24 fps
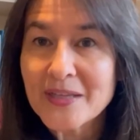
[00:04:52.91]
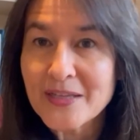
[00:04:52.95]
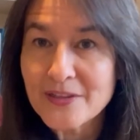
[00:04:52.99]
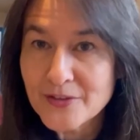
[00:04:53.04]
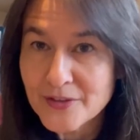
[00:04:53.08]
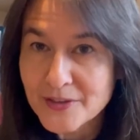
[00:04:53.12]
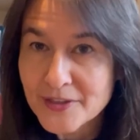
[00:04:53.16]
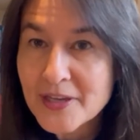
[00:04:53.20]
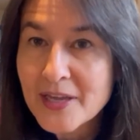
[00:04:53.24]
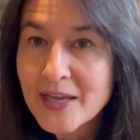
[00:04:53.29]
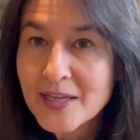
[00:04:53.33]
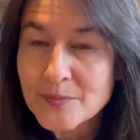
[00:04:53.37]
there
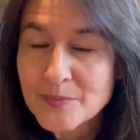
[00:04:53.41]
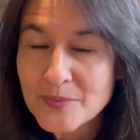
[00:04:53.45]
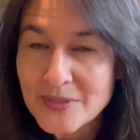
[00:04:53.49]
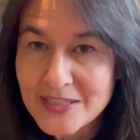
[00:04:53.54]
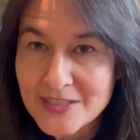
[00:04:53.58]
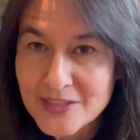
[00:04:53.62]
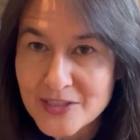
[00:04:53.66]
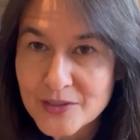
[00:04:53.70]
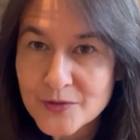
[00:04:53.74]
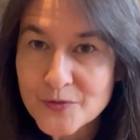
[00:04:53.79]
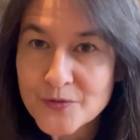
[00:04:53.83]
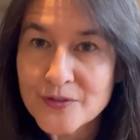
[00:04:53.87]
can be
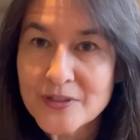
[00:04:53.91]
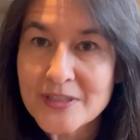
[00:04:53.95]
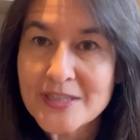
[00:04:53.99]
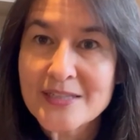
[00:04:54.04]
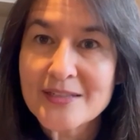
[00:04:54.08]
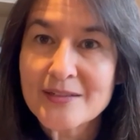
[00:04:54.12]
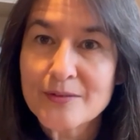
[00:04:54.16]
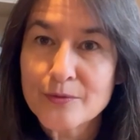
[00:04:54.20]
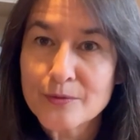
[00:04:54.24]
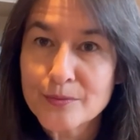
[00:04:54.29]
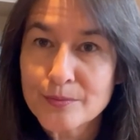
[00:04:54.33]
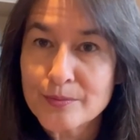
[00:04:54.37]
different
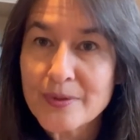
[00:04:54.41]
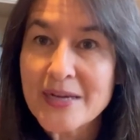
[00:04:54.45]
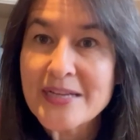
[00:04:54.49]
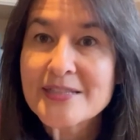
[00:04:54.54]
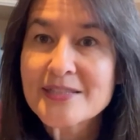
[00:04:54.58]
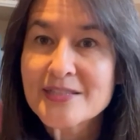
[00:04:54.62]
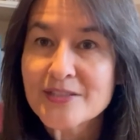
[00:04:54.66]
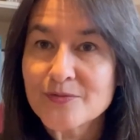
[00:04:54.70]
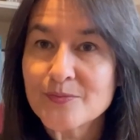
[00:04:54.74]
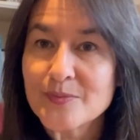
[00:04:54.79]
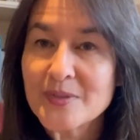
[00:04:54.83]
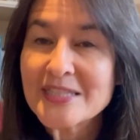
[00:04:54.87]
rates
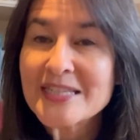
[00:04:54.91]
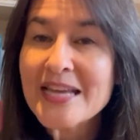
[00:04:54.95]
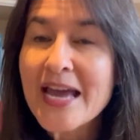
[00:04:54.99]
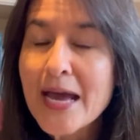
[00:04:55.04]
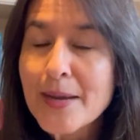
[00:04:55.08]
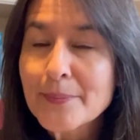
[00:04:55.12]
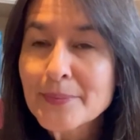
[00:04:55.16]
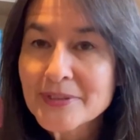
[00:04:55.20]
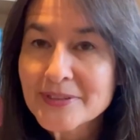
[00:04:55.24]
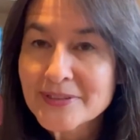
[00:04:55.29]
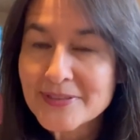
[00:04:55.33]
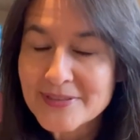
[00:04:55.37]
of
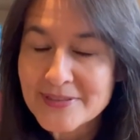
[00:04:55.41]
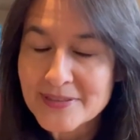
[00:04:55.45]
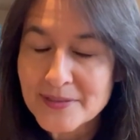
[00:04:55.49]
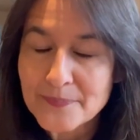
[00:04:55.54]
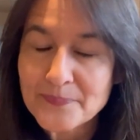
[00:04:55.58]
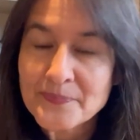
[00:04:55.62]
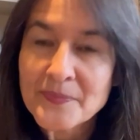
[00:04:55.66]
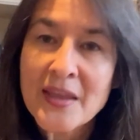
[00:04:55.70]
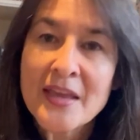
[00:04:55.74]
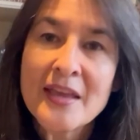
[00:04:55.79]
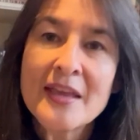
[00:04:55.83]
metabolism.